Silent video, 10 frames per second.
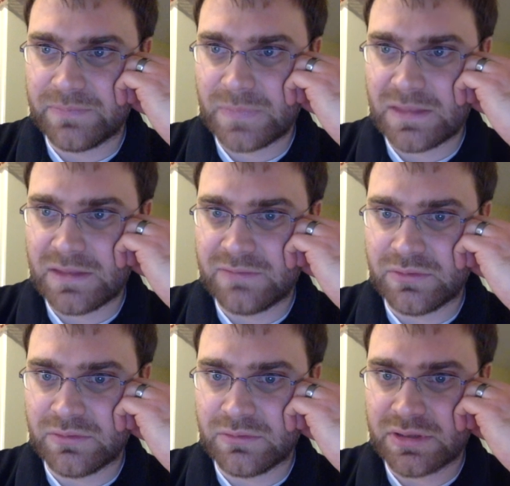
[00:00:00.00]
If
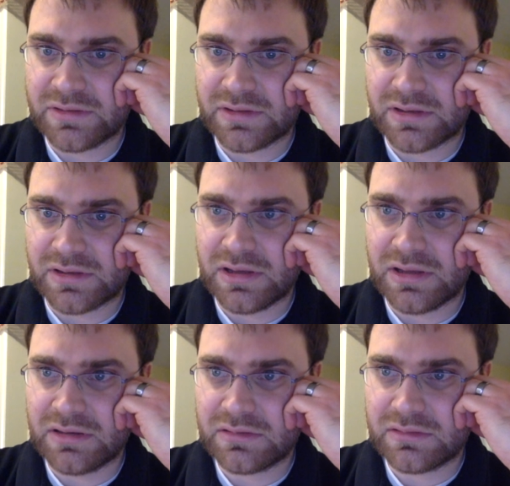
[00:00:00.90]
you look at the
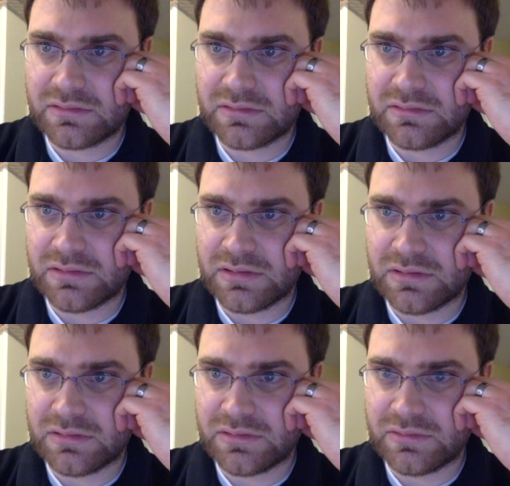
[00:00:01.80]
cut,
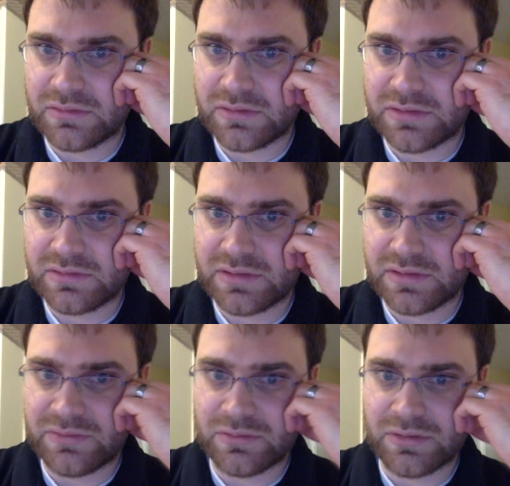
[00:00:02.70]
let's do this.
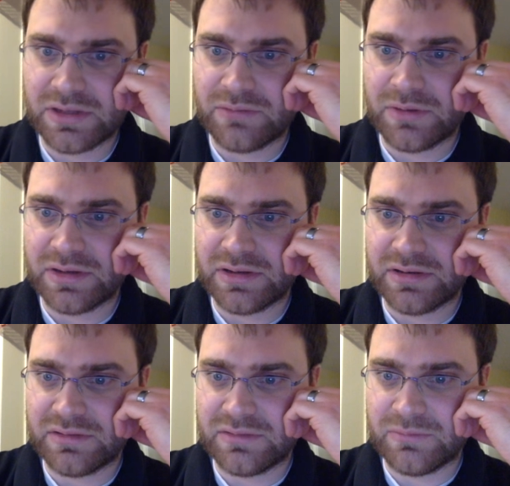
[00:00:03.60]
If you look at what
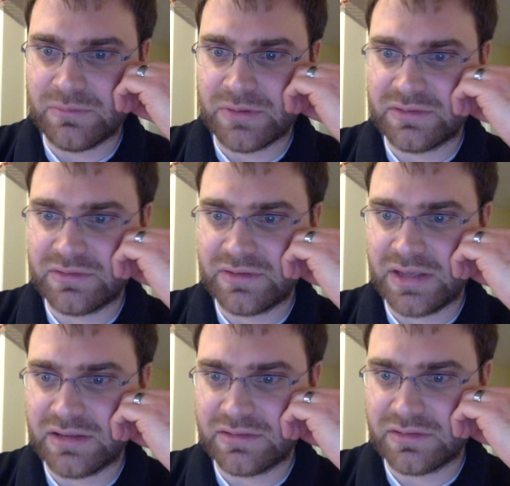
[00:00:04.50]
it's
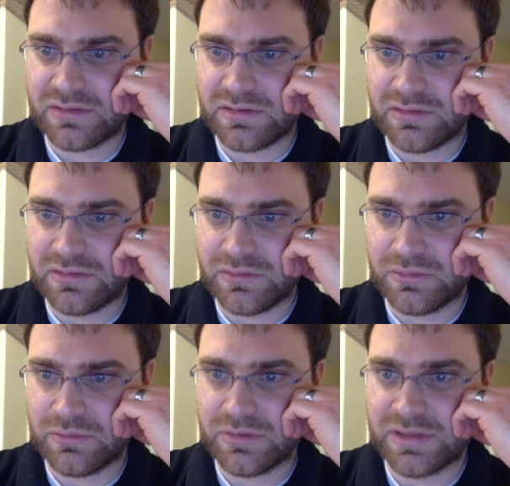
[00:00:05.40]
saying it's going to
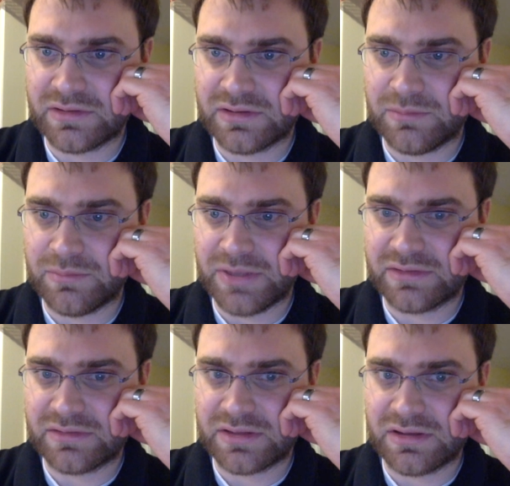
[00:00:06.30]
do, it's going to
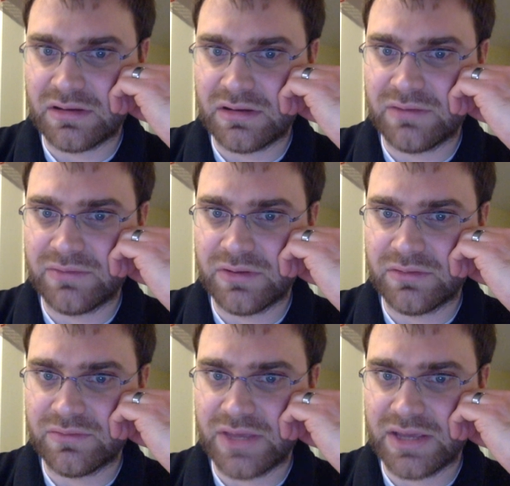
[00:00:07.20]
basically cut off all
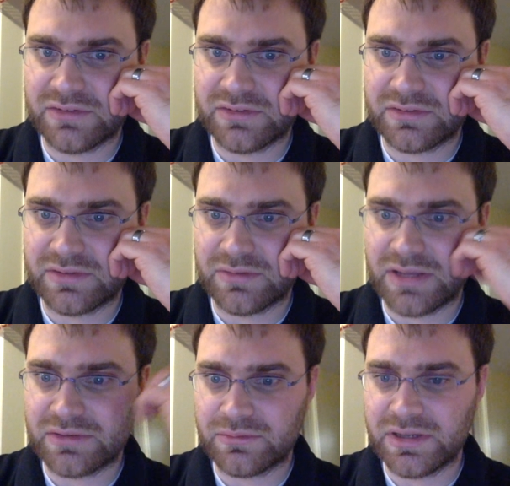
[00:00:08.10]
of that and just leave the
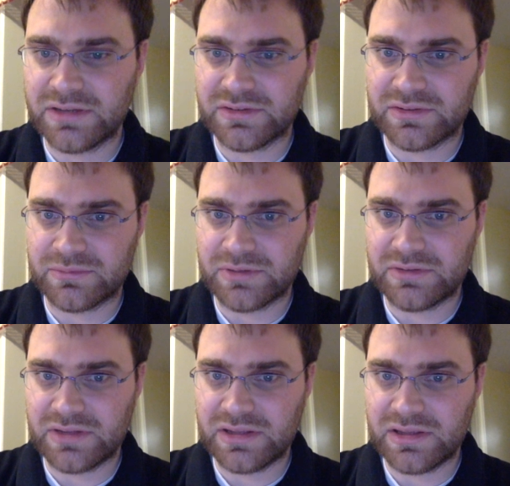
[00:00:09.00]
last 3 inches. And we
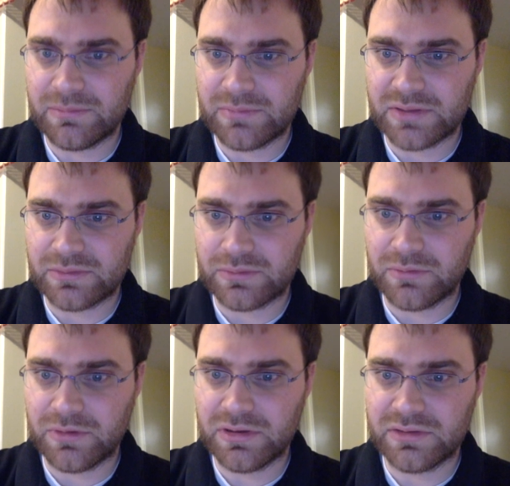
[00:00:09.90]
say, yep, that's what I
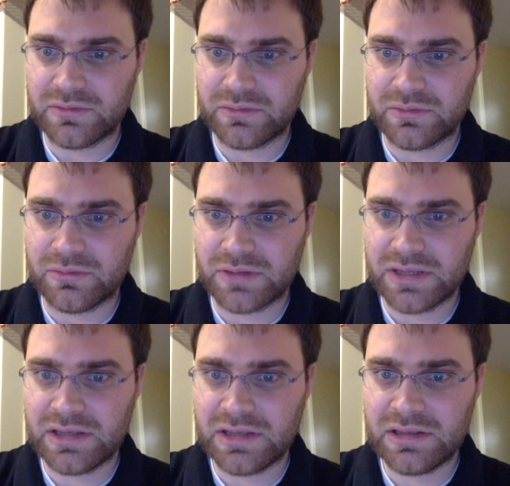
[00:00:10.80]
want. So,
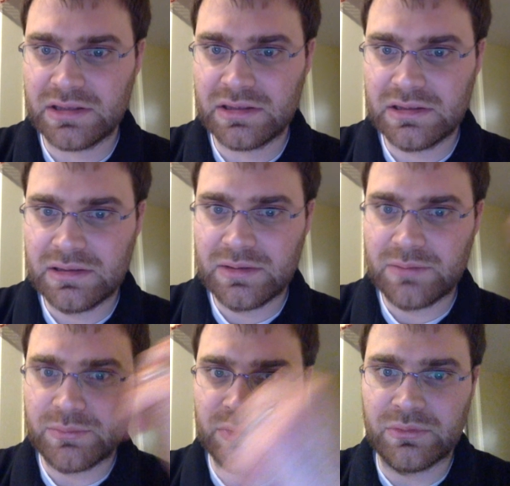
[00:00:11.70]
okay,
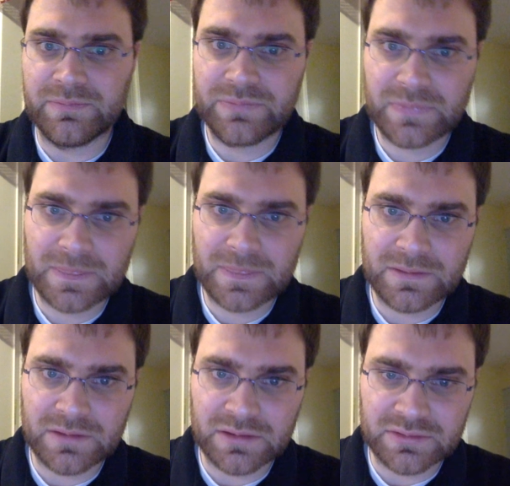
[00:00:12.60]
boom,
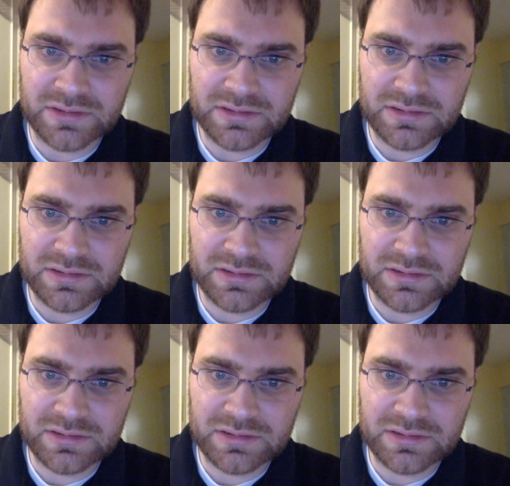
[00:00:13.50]
does it.